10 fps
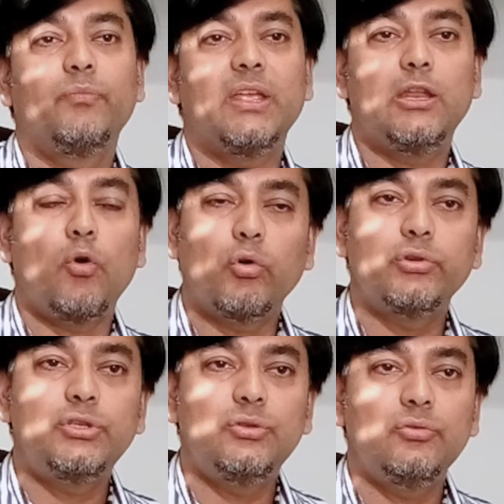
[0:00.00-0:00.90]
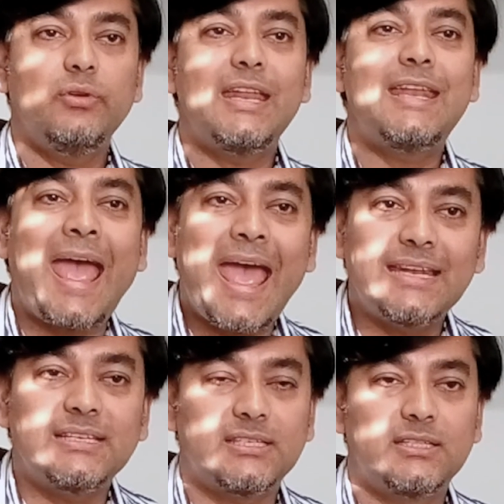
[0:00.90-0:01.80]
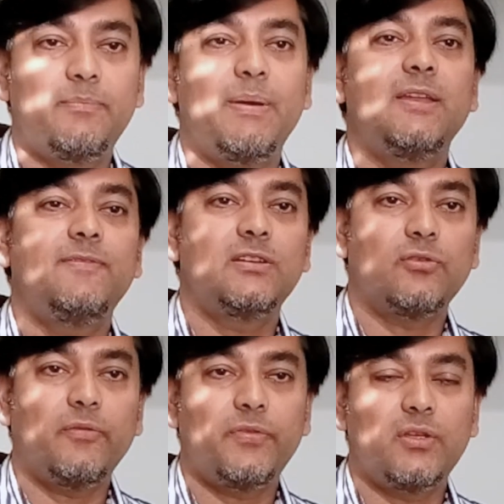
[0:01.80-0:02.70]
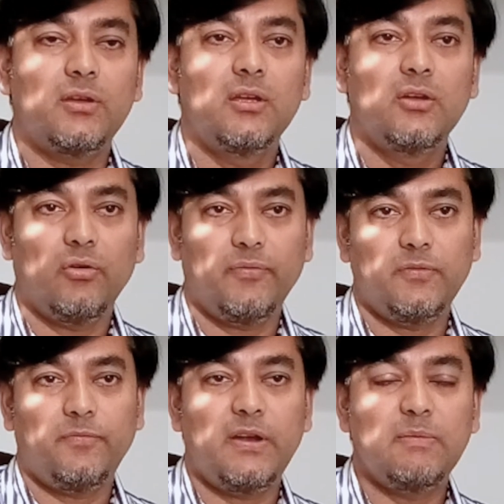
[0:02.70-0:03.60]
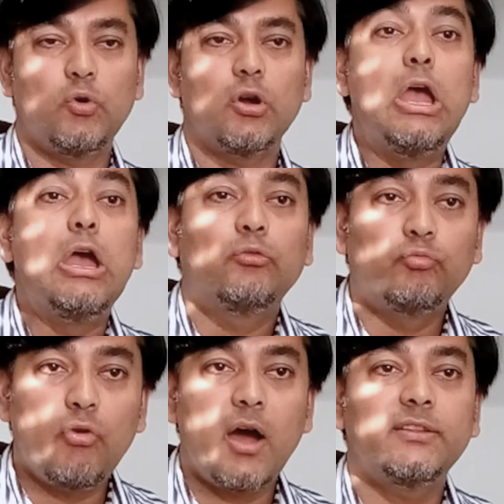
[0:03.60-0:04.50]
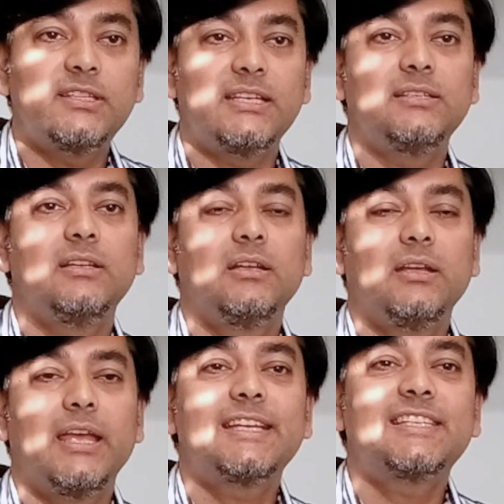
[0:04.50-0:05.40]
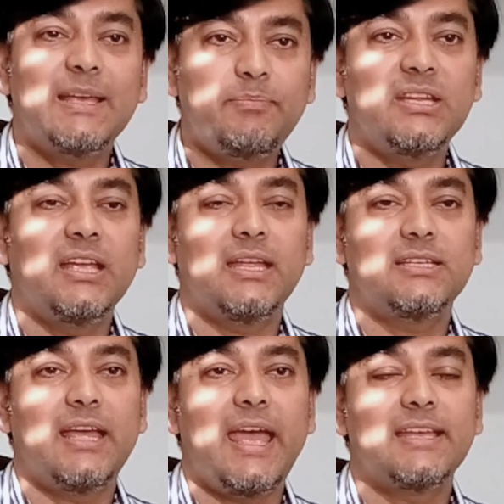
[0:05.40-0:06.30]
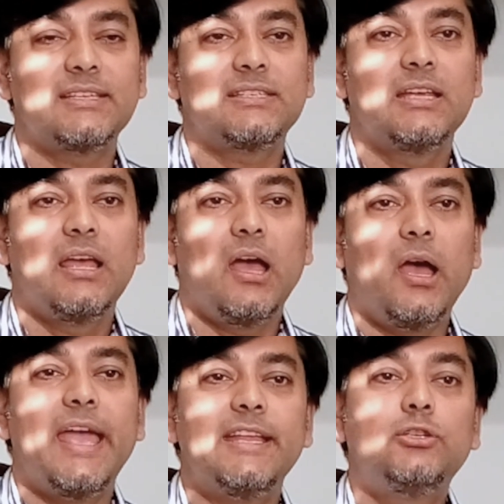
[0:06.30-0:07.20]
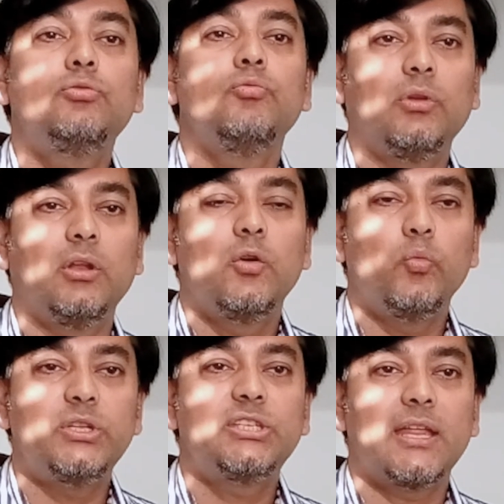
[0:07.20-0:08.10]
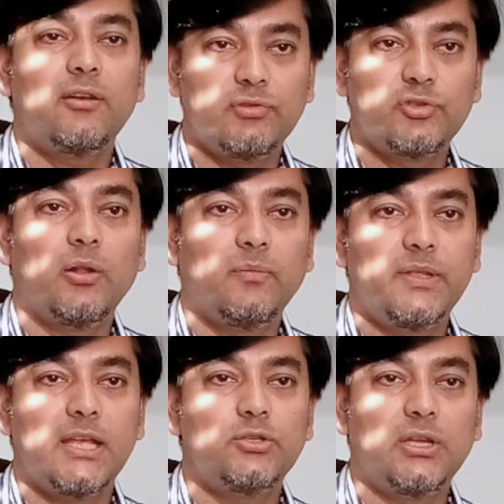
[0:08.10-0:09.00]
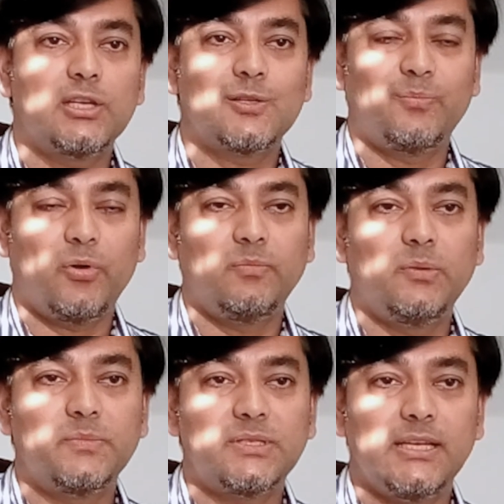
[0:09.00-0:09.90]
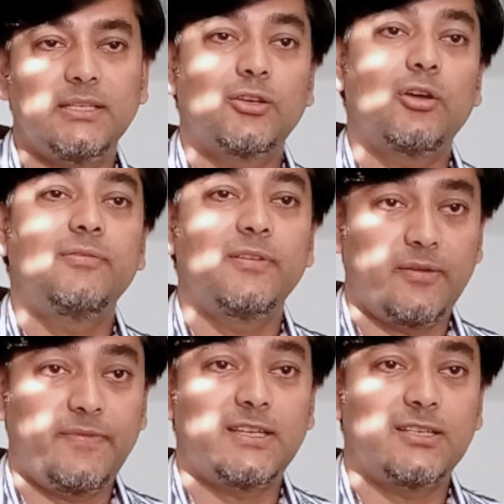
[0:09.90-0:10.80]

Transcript: in order to enhance the benefit of the framework, rather than accepting it as a tool which can resolve the educational problems in conflict-affected